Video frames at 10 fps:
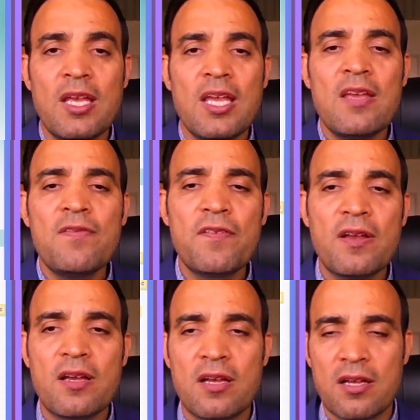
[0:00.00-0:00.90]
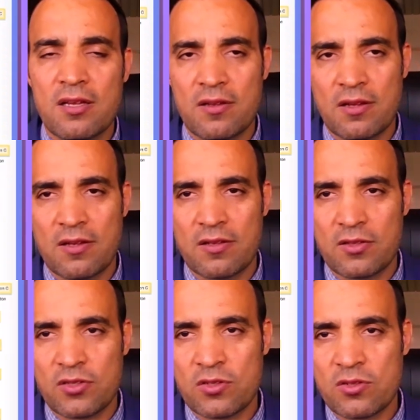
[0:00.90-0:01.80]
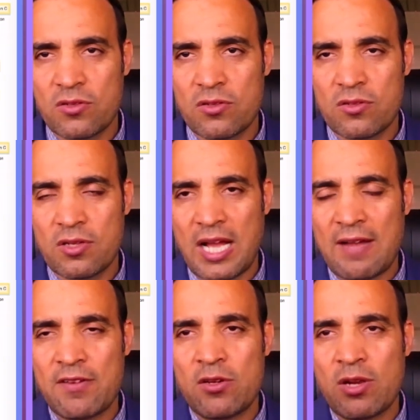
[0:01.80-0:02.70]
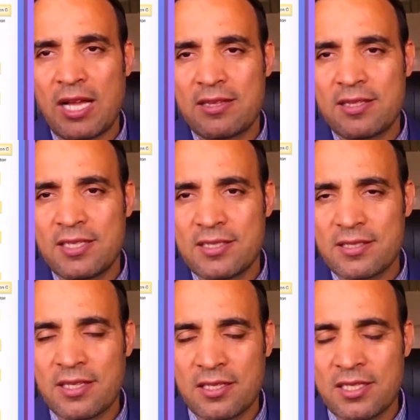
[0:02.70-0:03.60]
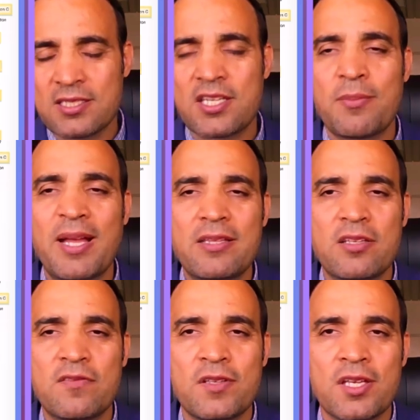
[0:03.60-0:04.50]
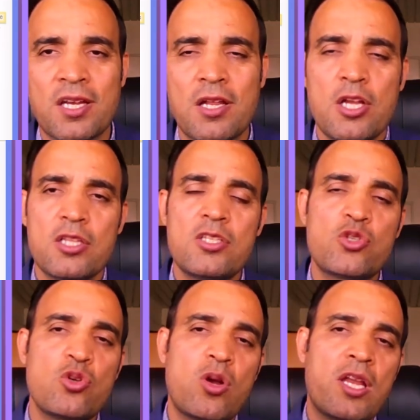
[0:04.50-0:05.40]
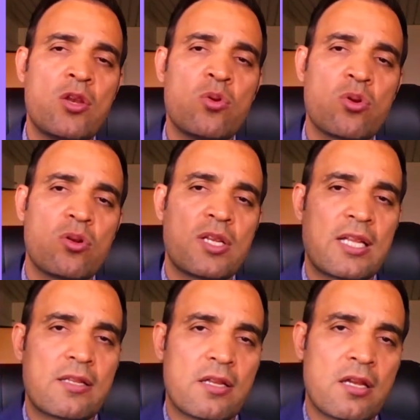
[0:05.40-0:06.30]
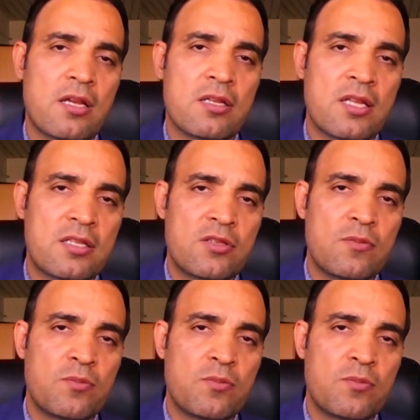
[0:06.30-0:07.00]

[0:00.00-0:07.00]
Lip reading: If you have a look at this schematic figure, this shows a neuron that the